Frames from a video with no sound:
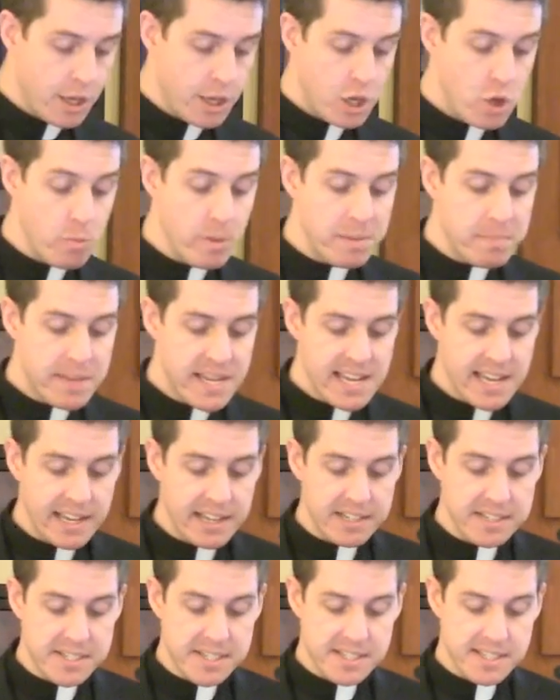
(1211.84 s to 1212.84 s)
Human
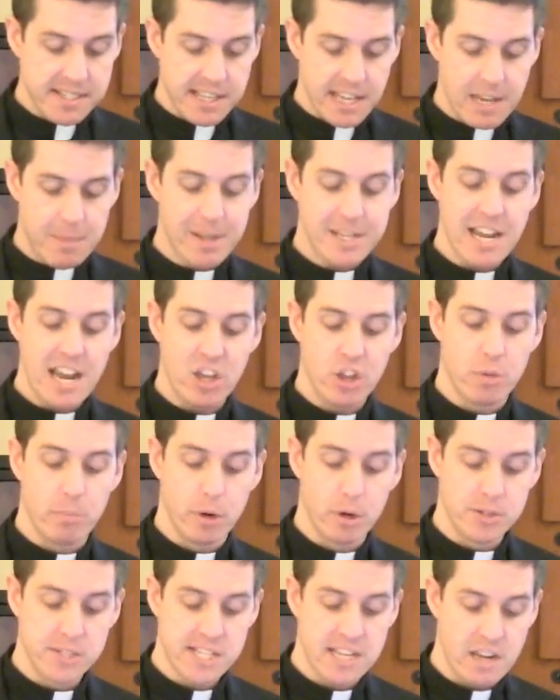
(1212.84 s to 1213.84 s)
beings imitate the
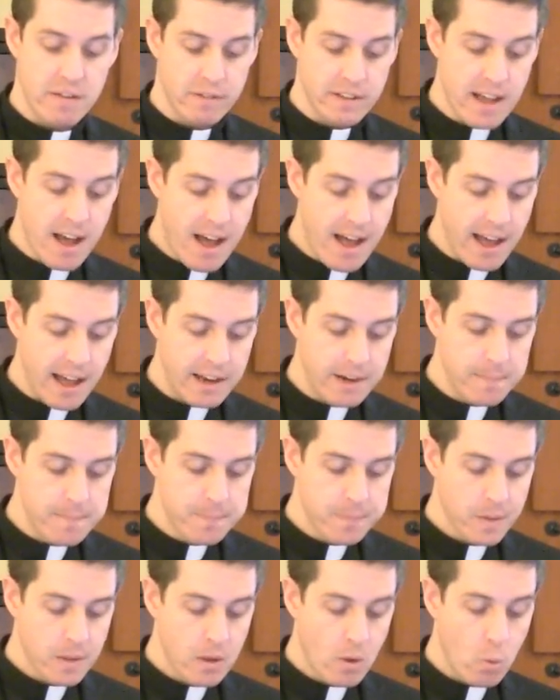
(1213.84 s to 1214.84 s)
mercy of God
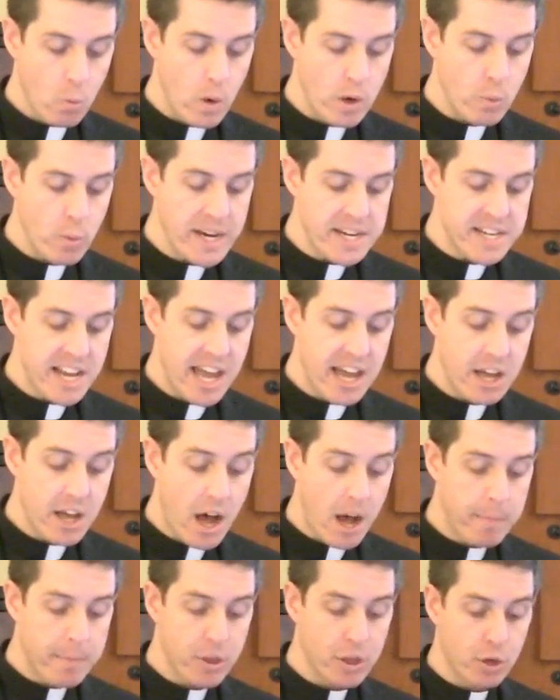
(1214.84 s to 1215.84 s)
when we take
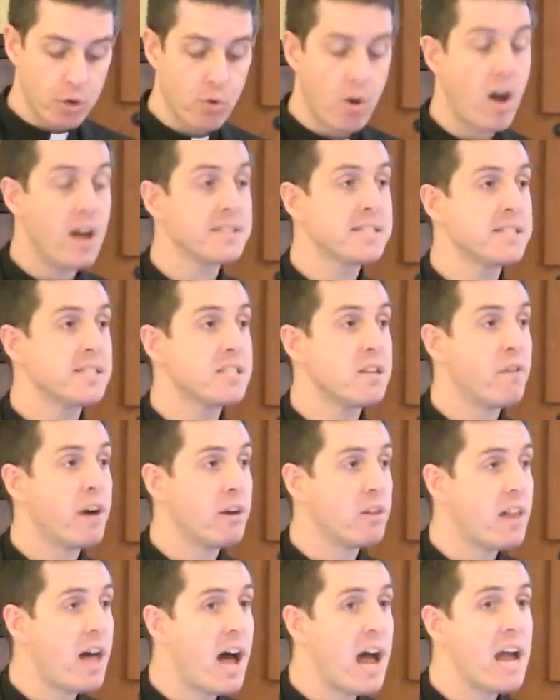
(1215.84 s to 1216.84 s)
up the crosses of
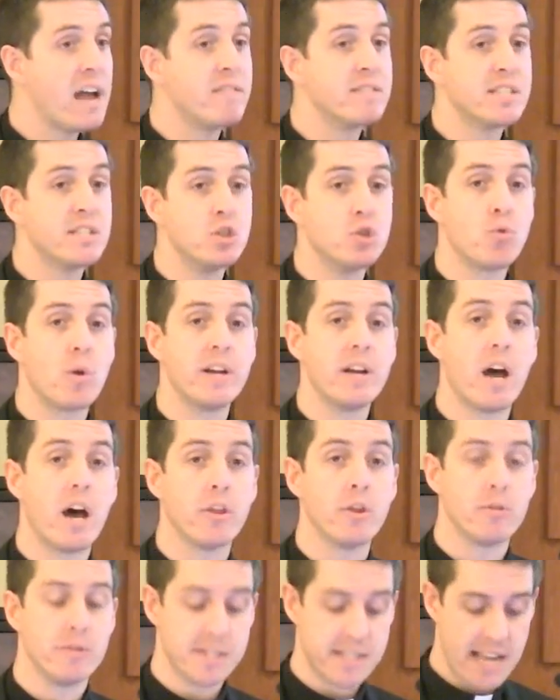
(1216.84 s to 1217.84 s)
our lives and join
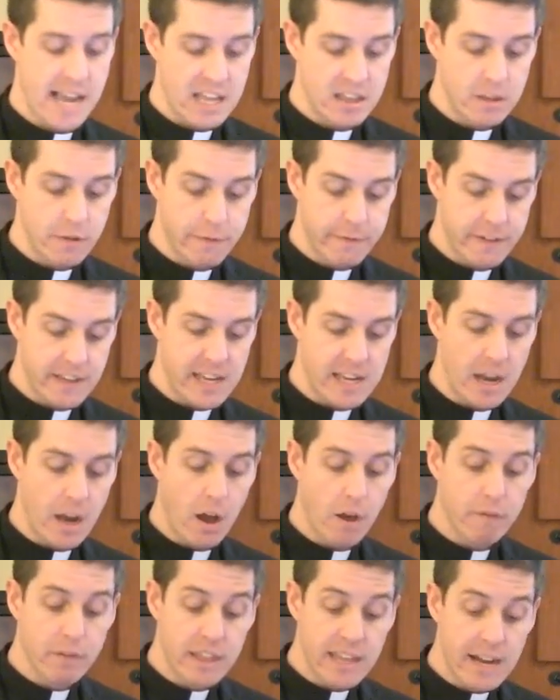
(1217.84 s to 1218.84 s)
others at the feet
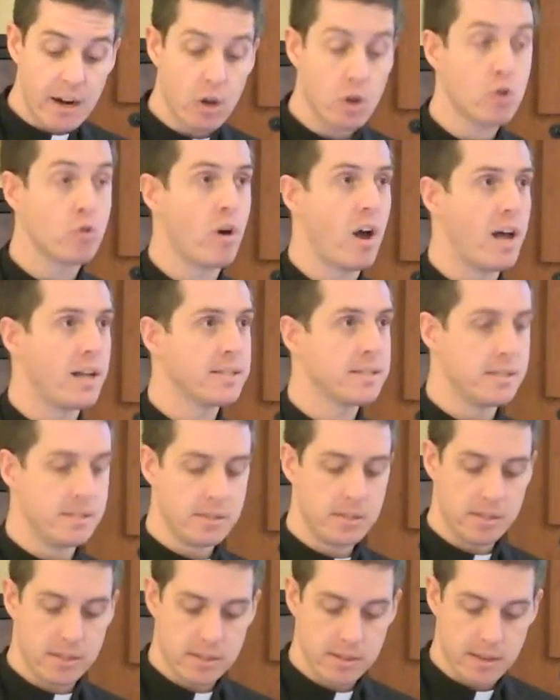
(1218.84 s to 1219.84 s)
of their
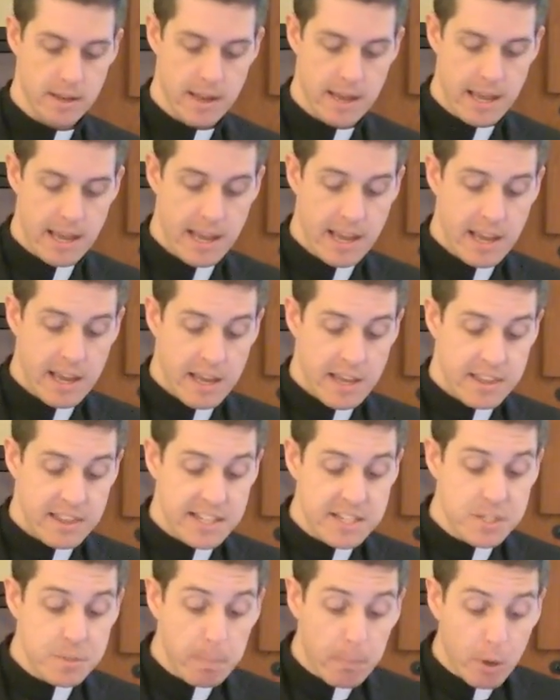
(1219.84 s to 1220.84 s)
crosses.
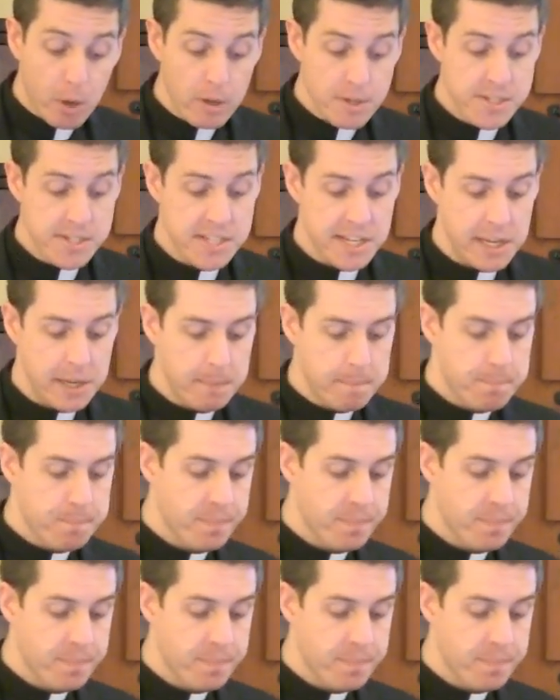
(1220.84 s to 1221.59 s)
This mercy,